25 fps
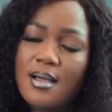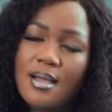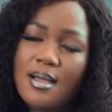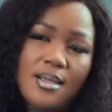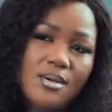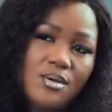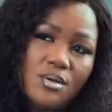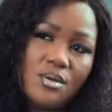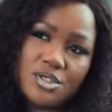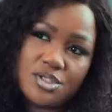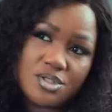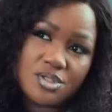
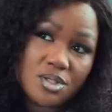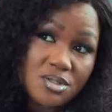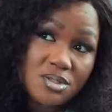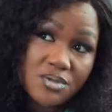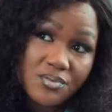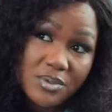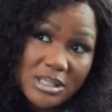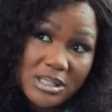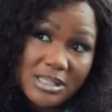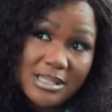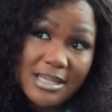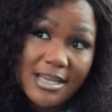I know she
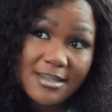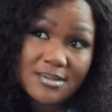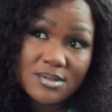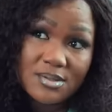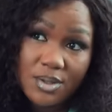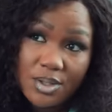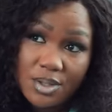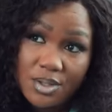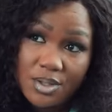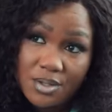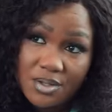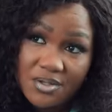doesn't really like
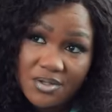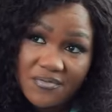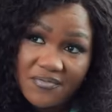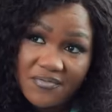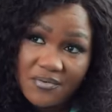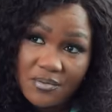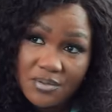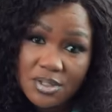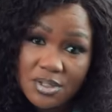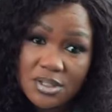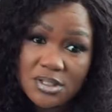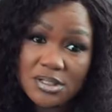talking on the
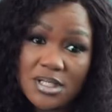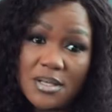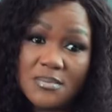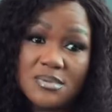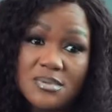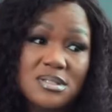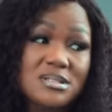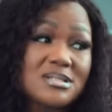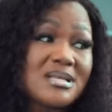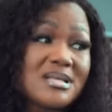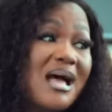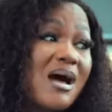phone each time
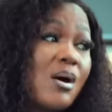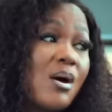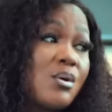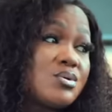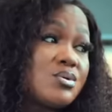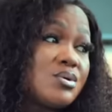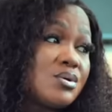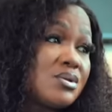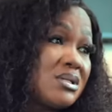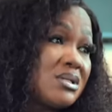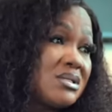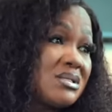she's
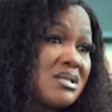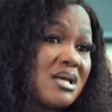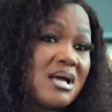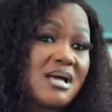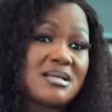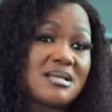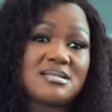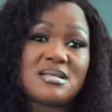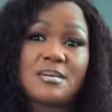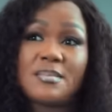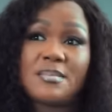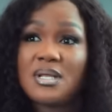out on this
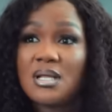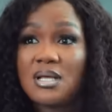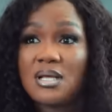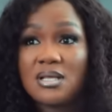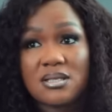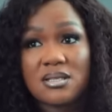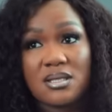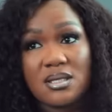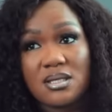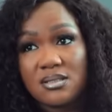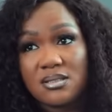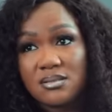her seminar
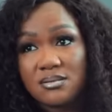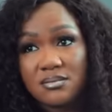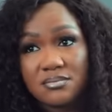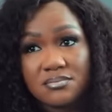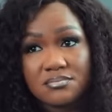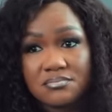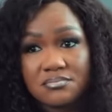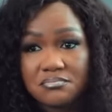thing.